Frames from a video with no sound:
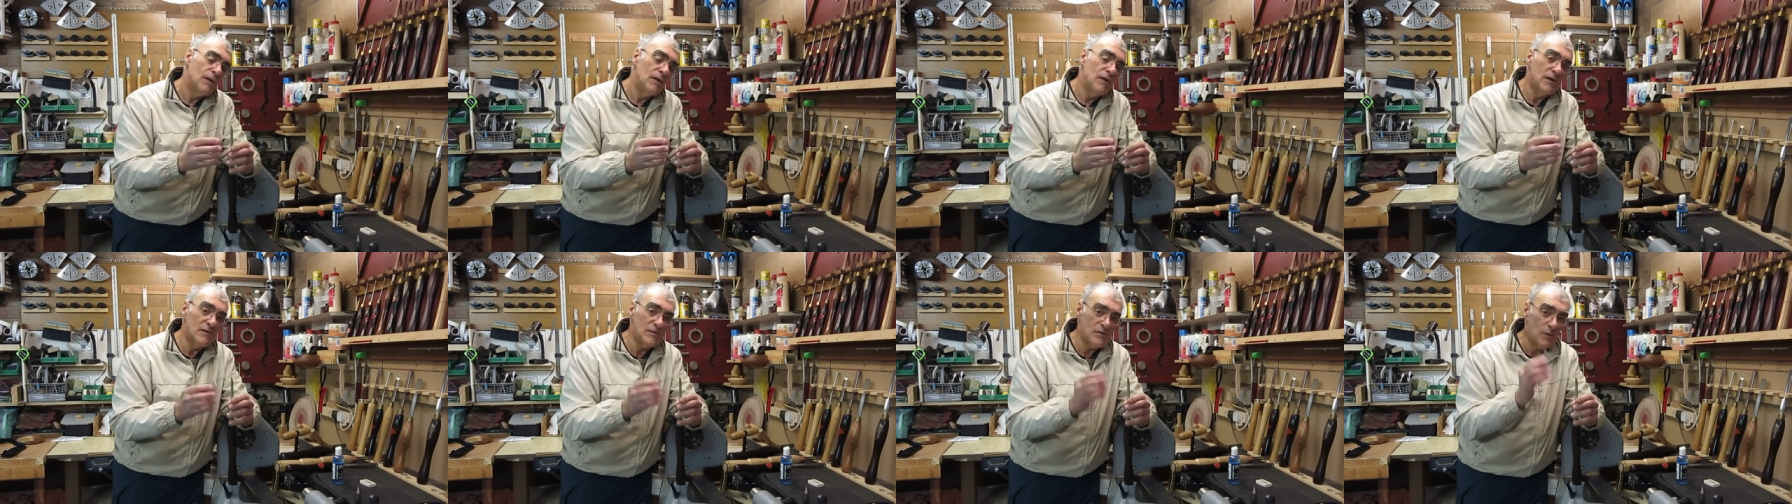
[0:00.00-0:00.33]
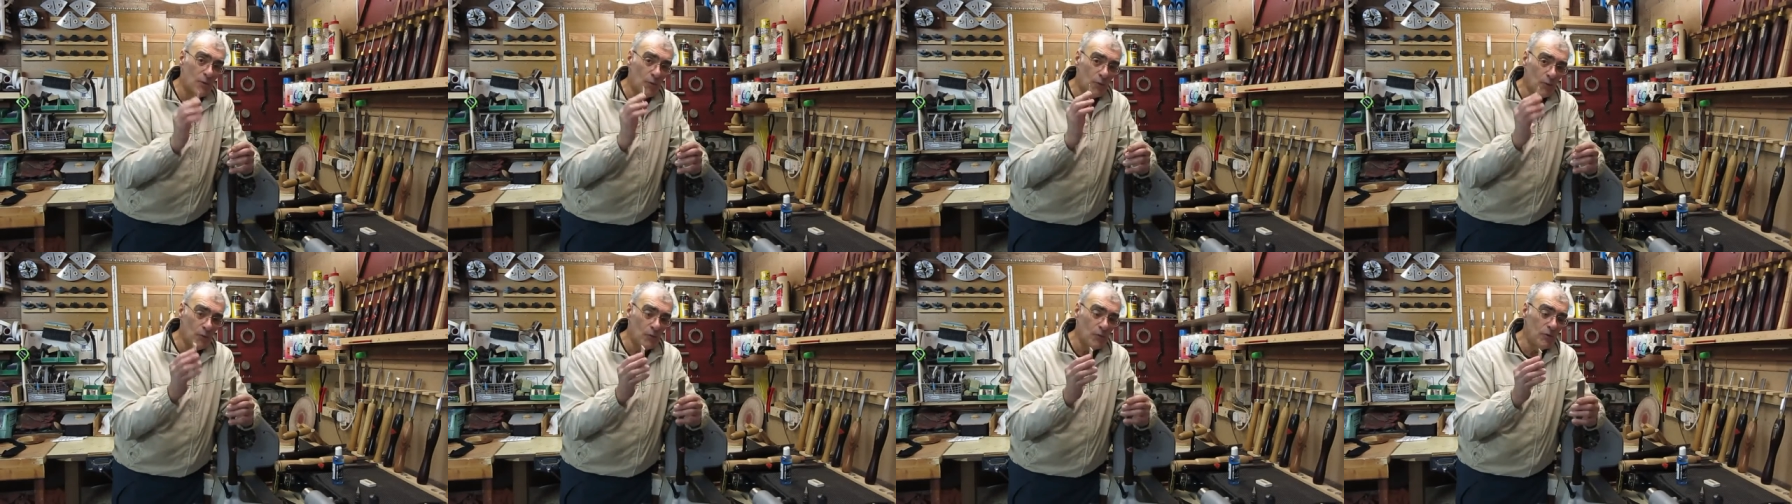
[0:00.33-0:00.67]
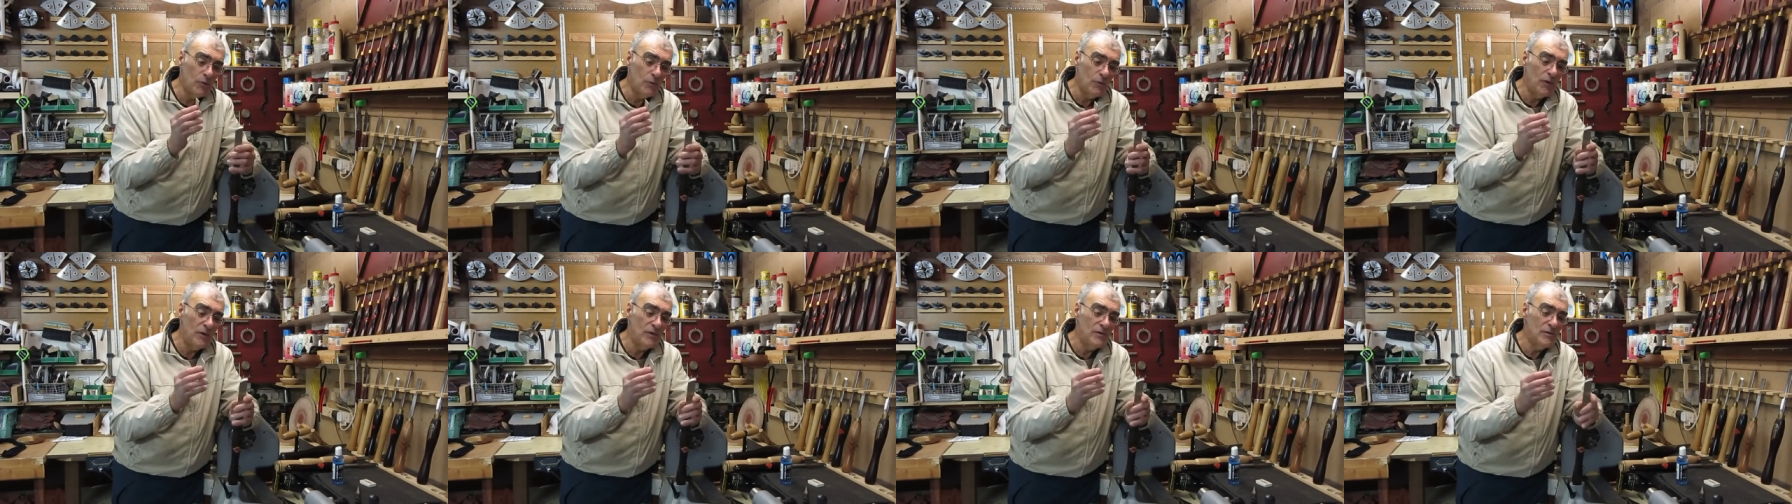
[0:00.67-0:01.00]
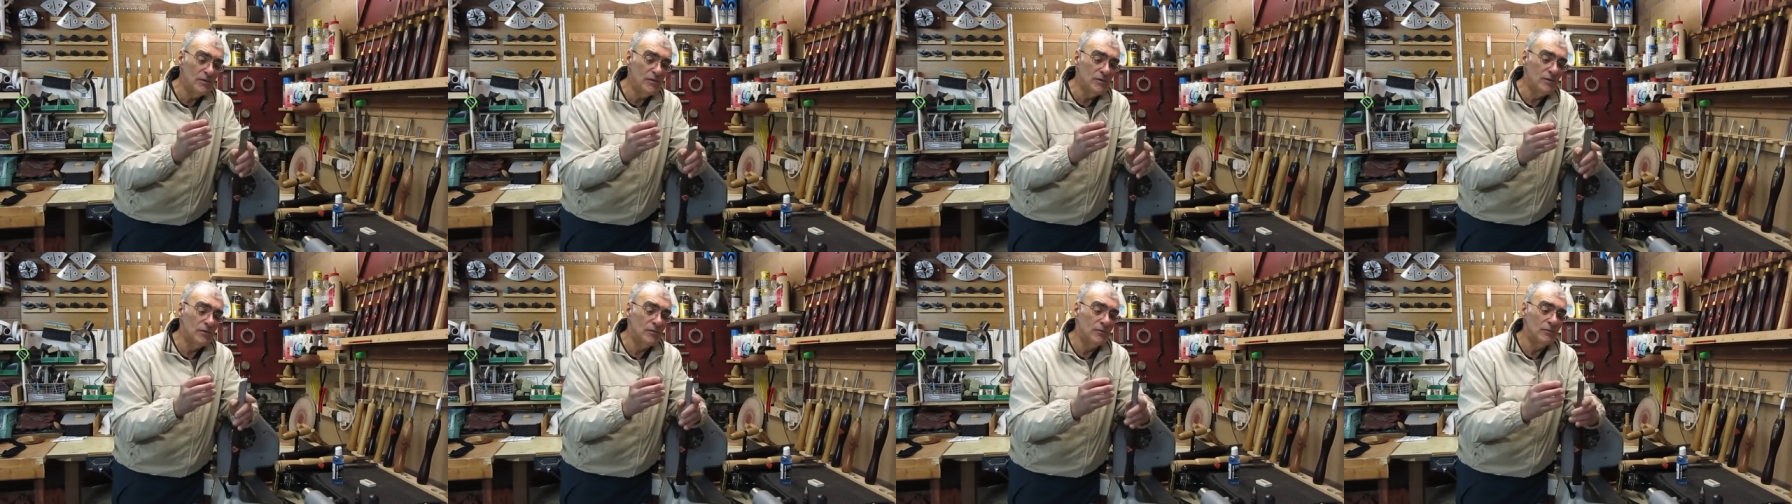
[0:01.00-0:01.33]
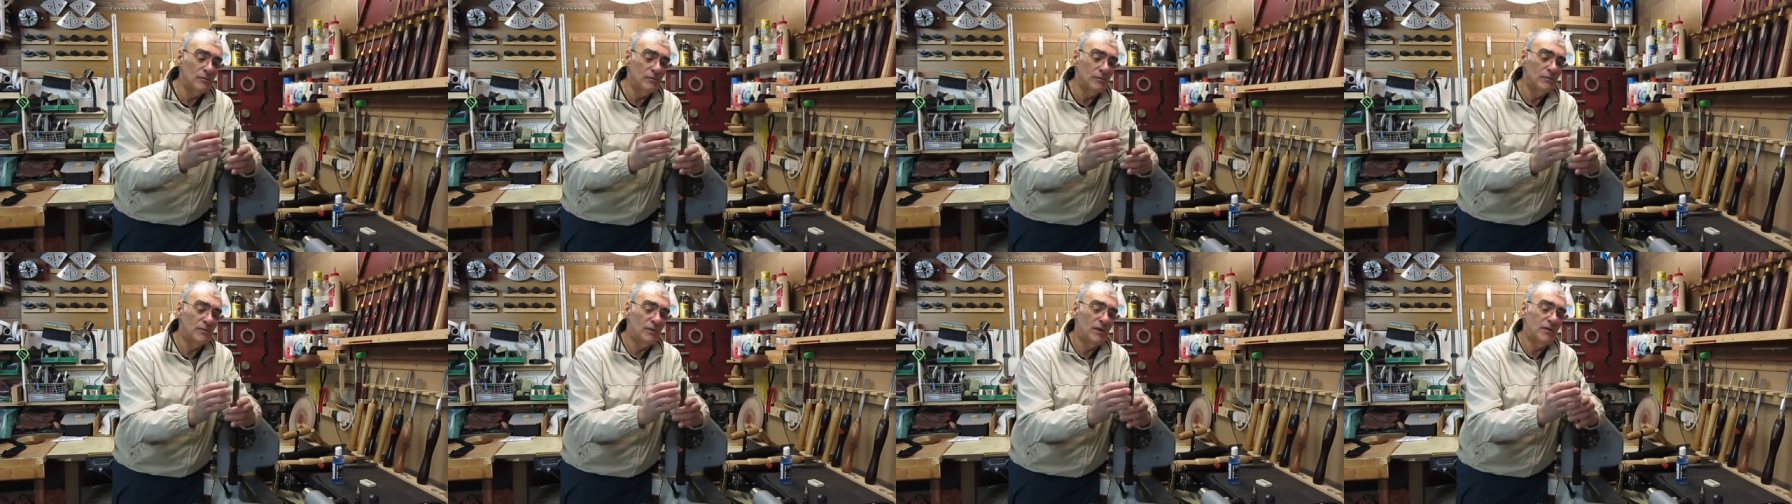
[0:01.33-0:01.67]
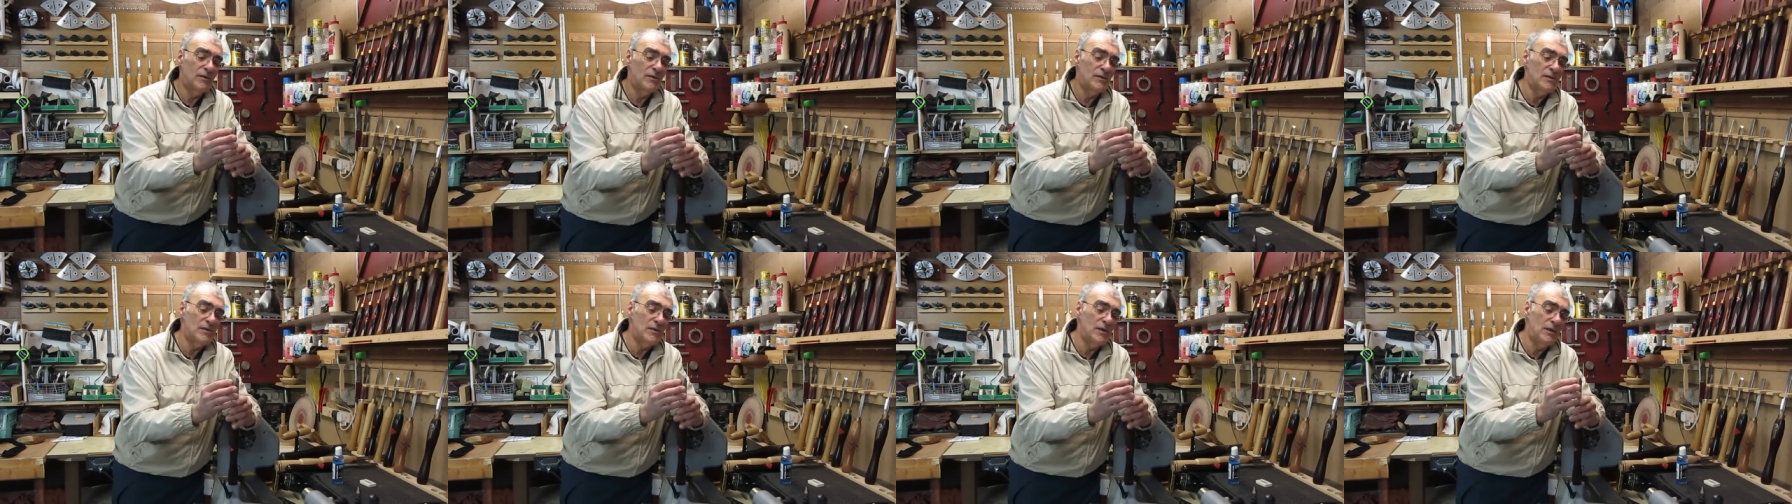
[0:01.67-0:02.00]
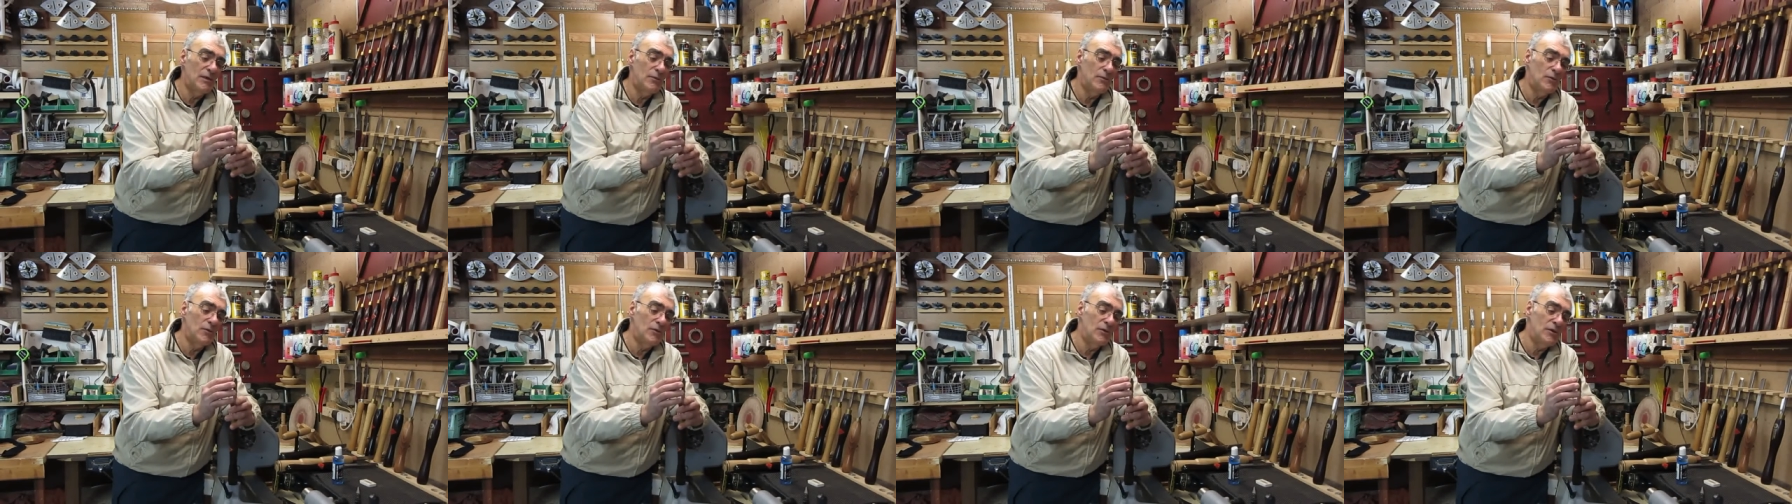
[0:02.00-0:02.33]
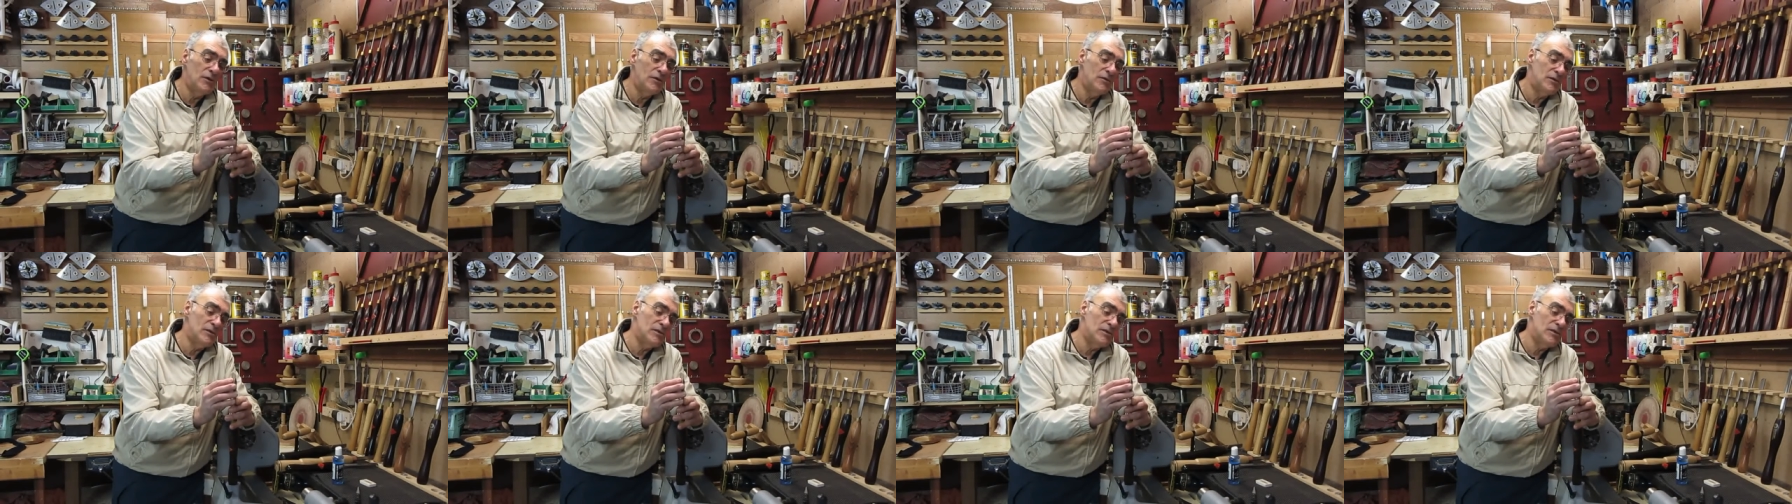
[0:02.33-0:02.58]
That's all you need to do and the same on the other